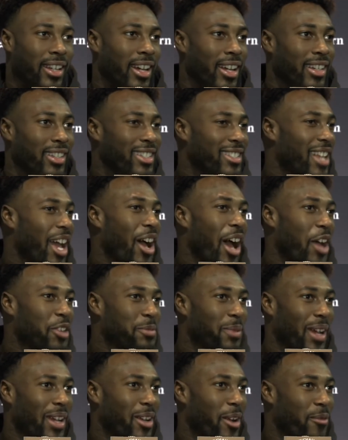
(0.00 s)
No, because I was
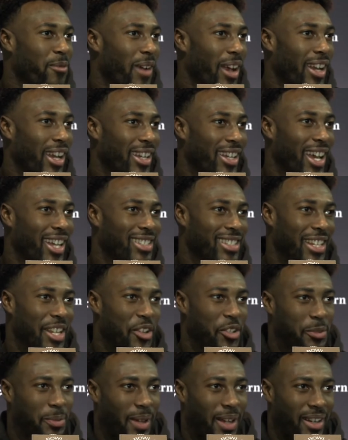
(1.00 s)
playing on Friday nights and
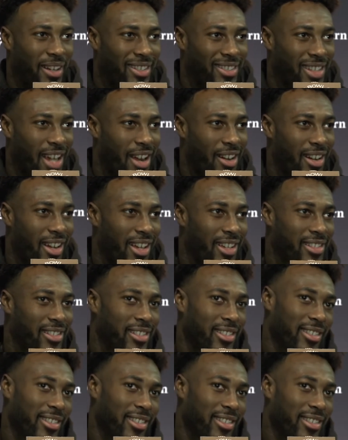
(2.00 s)
he was playing on Saturdays.